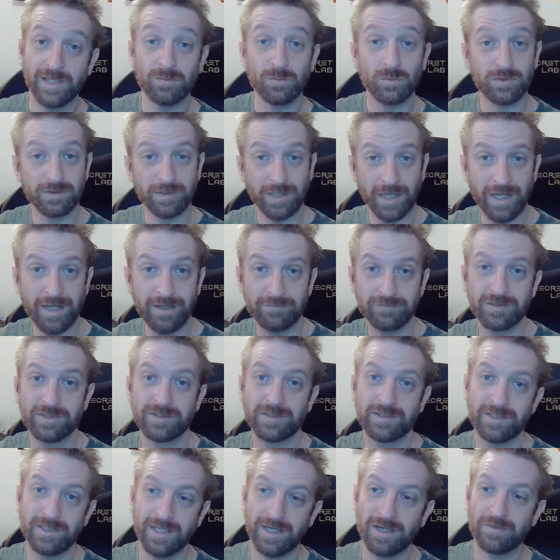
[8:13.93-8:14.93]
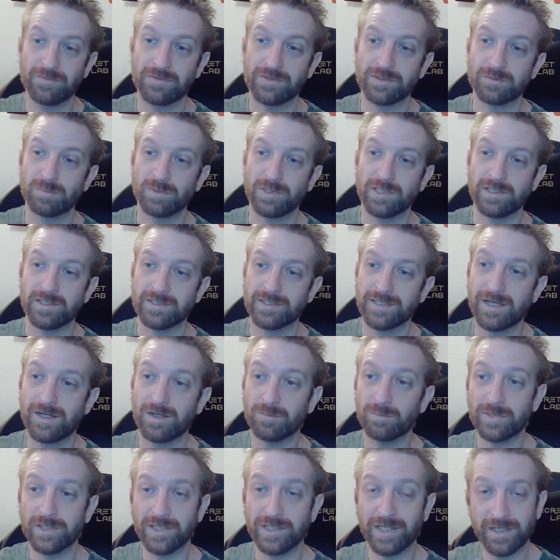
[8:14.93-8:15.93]
And we'll have to see how this plays
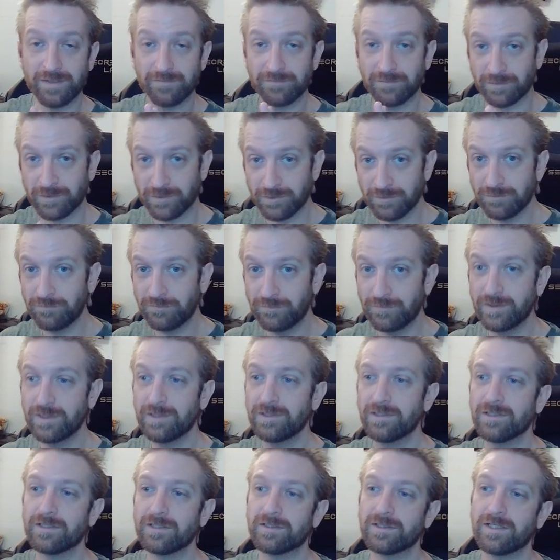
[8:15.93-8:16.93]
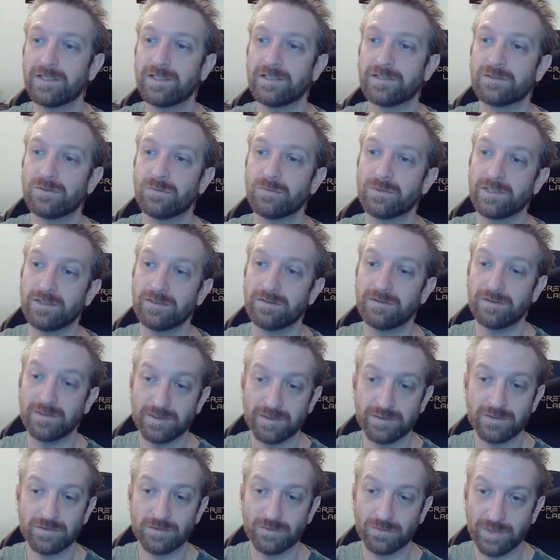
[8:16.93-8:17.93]
out, but I have a good feeling that it's going in
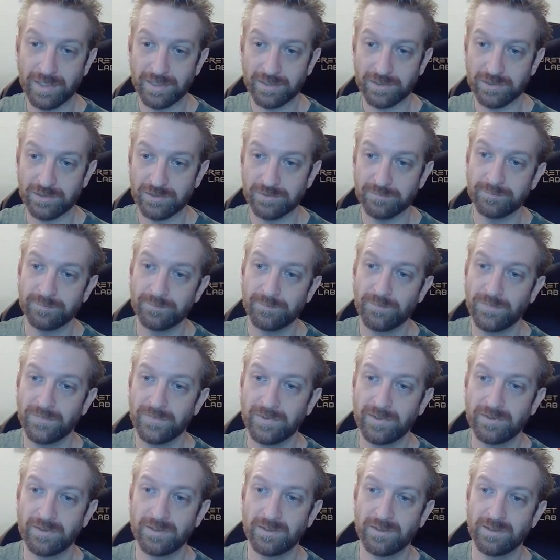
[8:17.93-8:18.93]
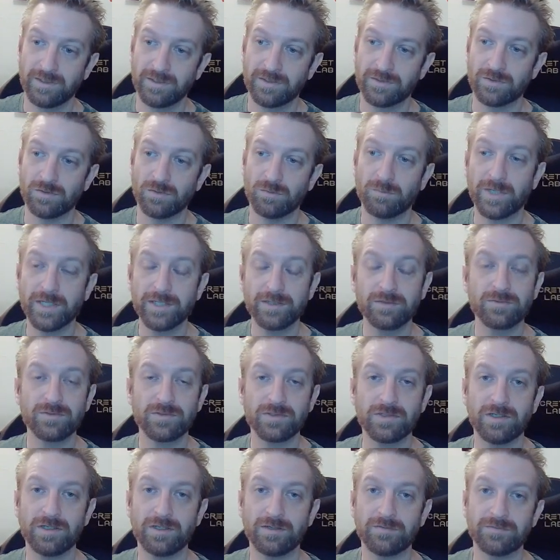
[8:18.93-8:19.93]
this direction. So
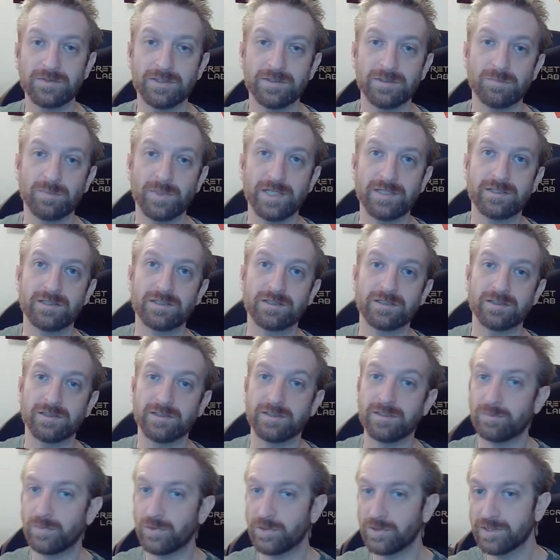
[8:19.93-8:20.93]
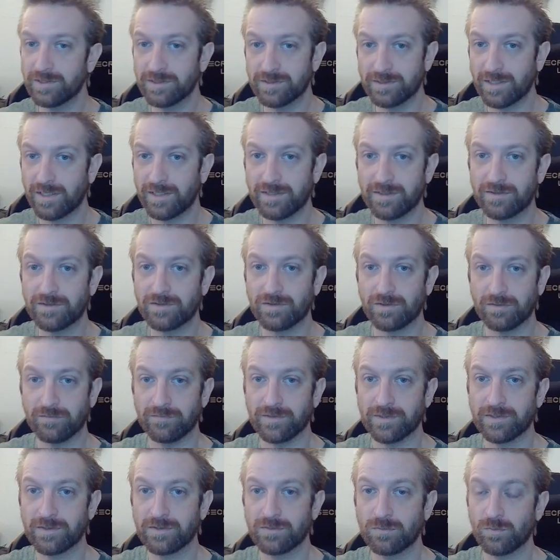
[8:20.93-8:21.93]
Microsoft is basically putting aside a
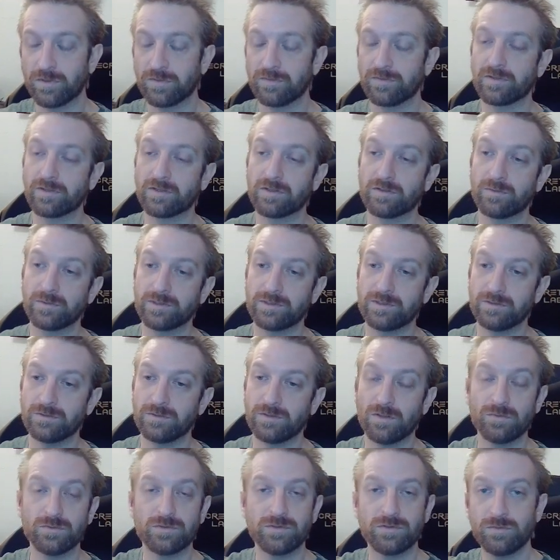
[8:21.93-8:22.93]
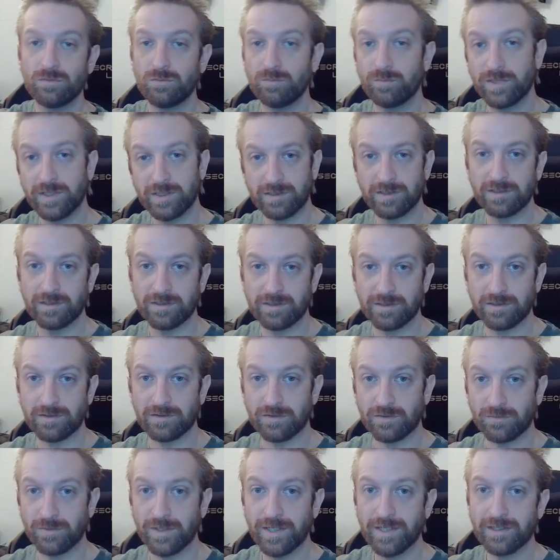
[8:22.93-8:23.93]
service where they're going to go to businesses
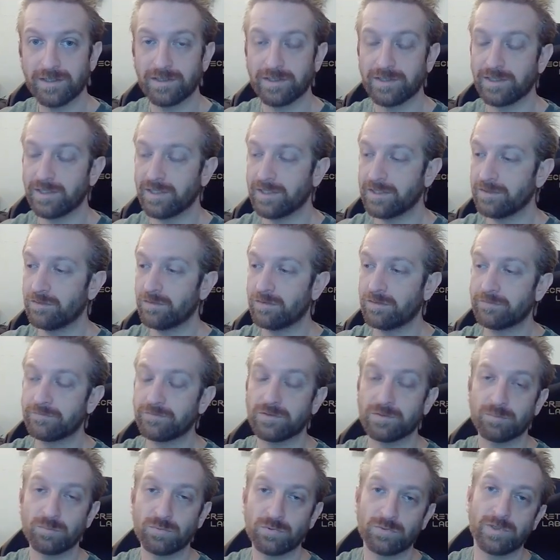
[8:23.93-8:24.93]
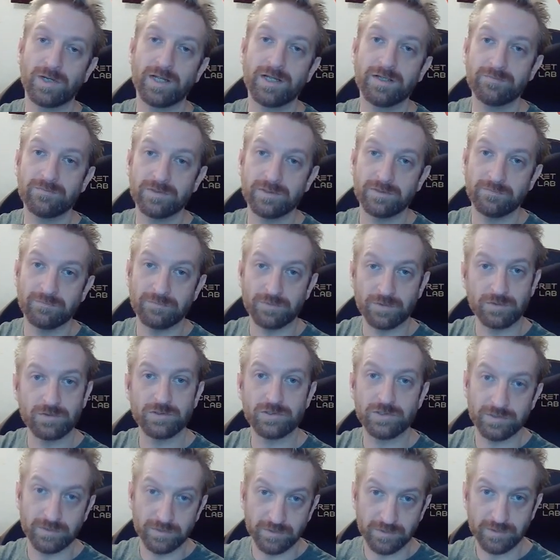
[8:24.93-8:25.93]
directly and offer private
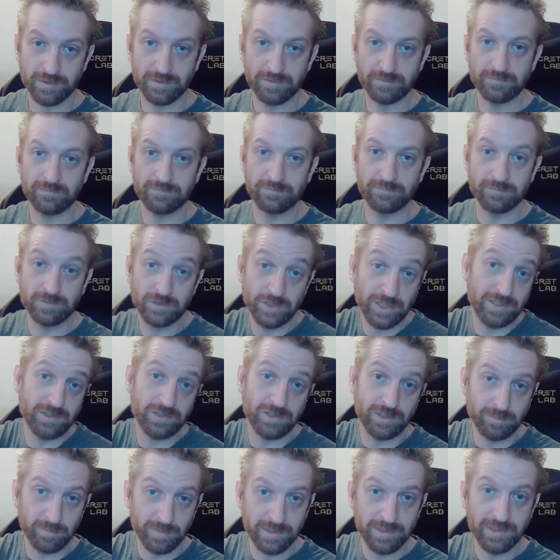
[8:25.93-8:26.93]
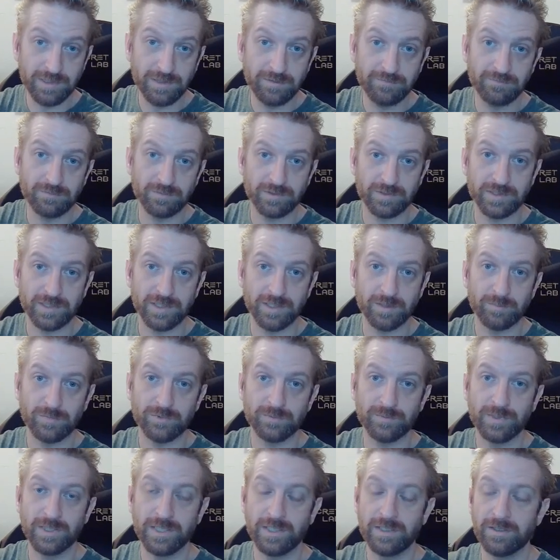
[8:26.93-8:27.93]
versions of ChatGPT, for example.
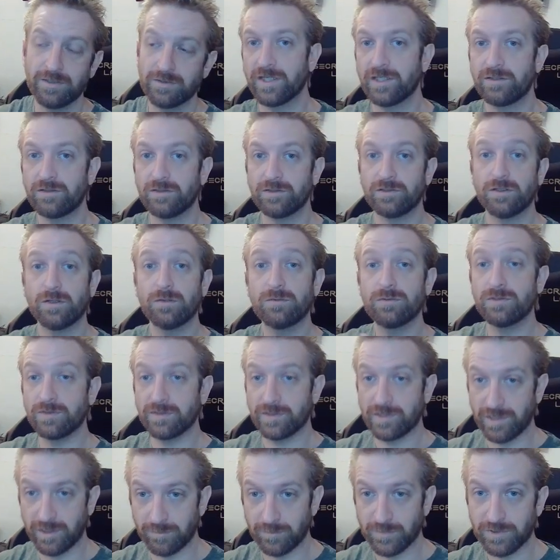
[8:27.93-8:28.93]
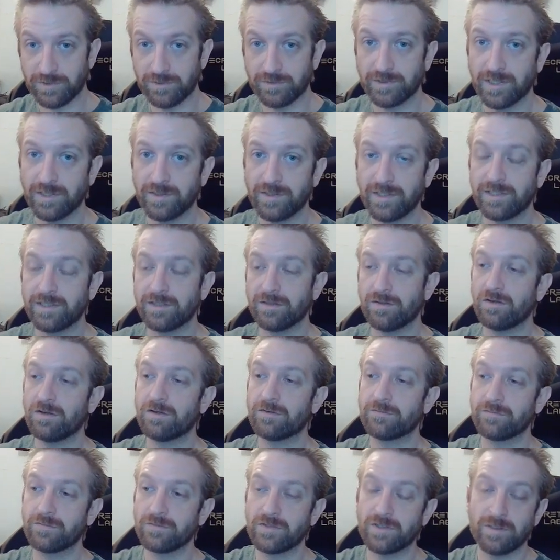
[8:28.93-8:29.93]
They could go to Samsung and they could
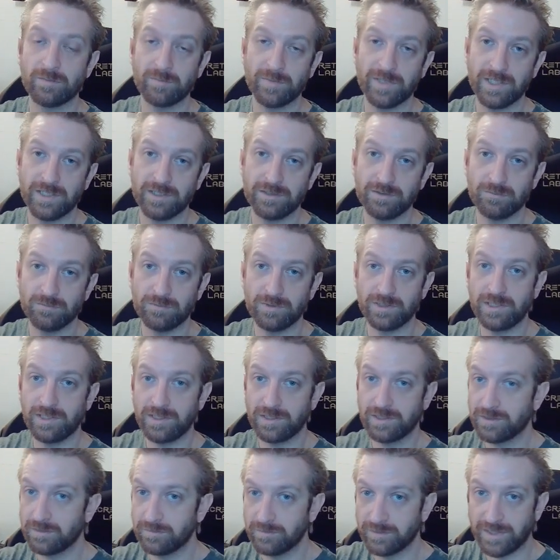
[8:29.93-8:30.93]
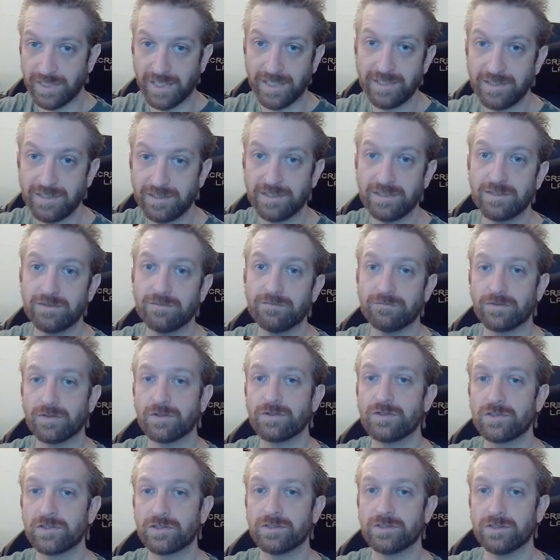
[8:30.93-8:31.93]
offer them a unique gated-in
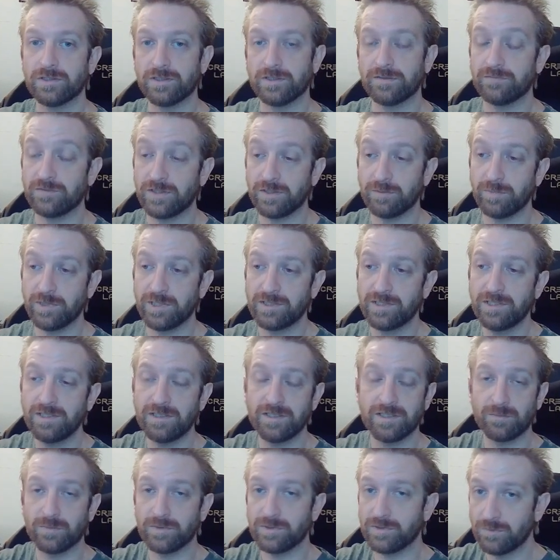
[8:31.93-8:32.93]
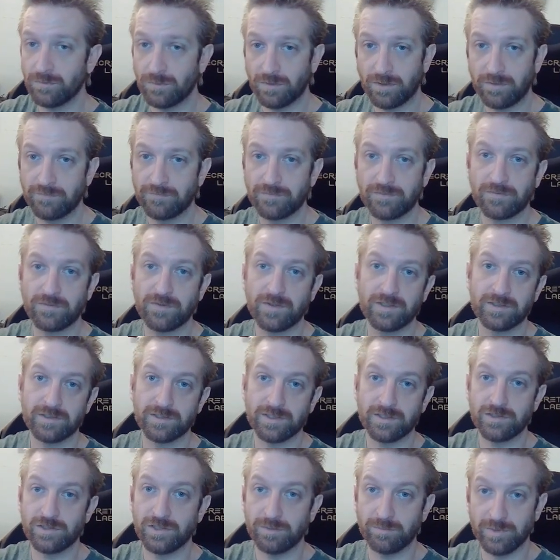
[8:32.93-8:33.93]
version of GPT that would do all of the things
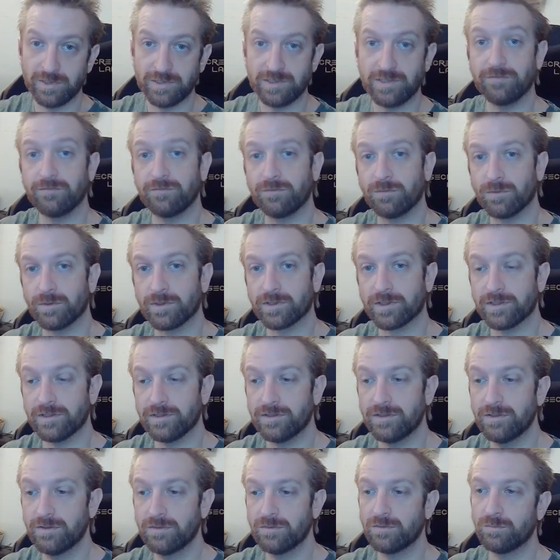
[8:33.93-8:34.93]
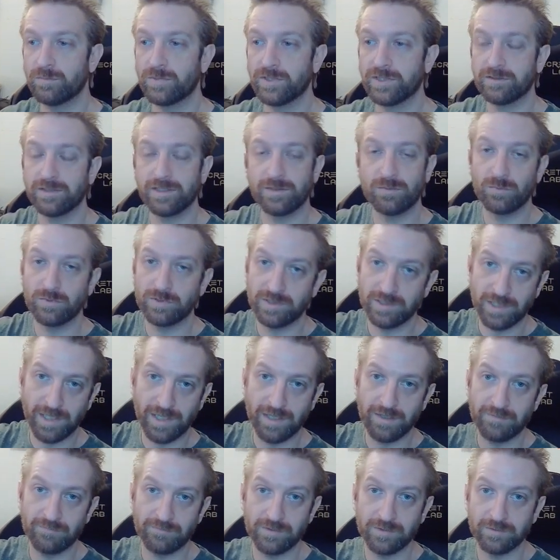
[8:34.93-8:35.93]
that GPT-4 could do, but they wouldn't
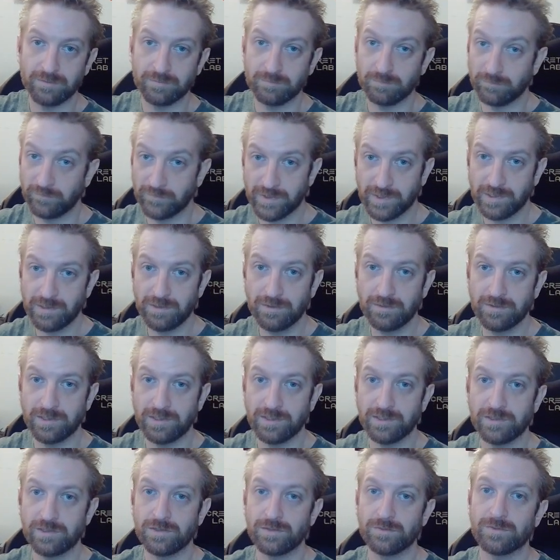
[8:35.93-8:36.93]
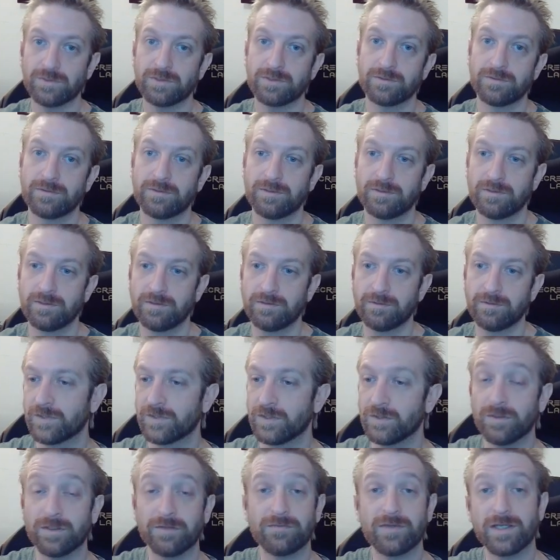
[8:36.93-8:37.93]
have the security issues. You
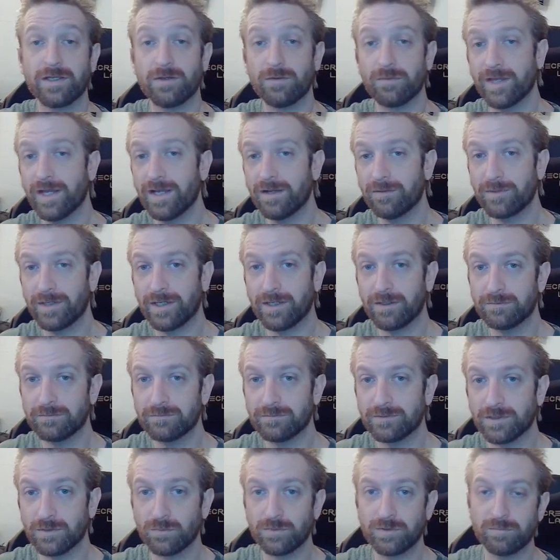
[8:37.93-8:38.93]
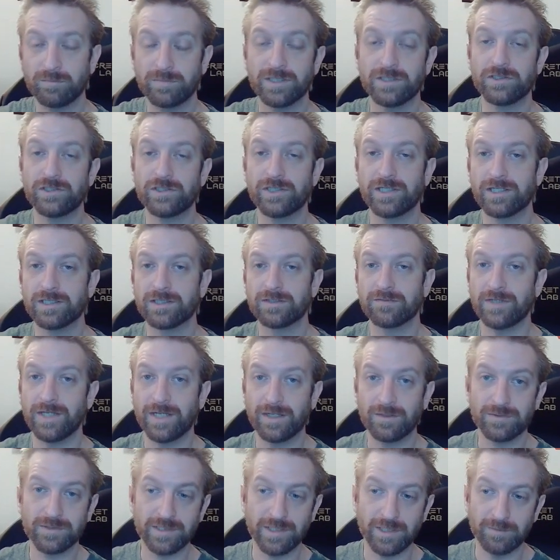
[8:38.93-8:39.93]
know, and if they go that route, there wouldn't be a chance of an
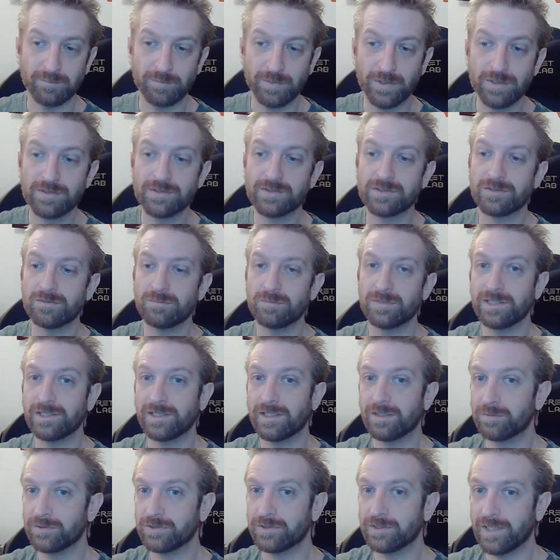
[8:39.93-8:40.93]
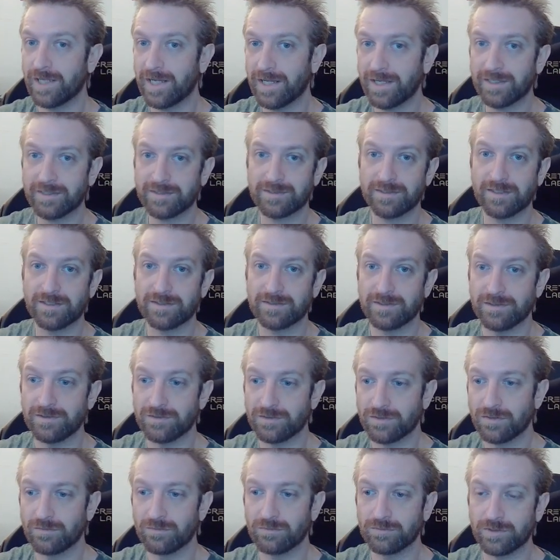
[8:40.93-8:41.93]
outside person being able to access
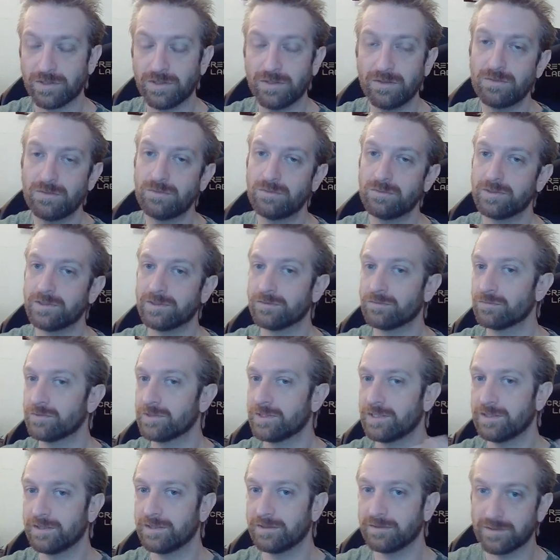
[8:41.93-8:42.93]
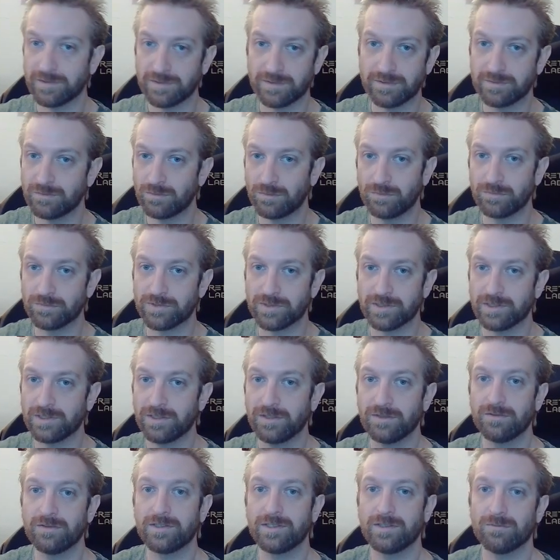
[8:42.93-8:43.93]
internal code and creating this whole
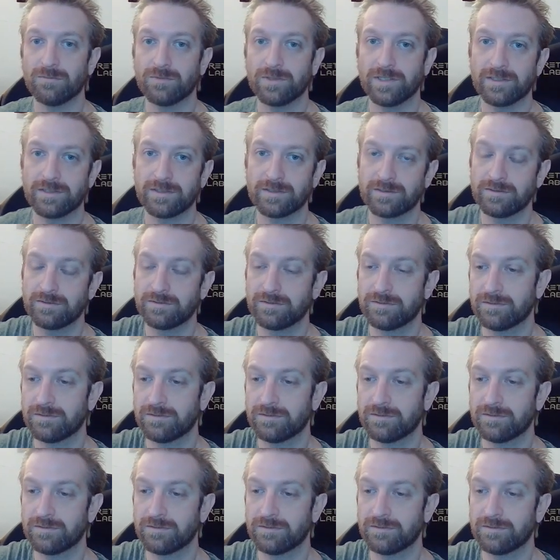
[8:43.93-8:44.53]
security risk.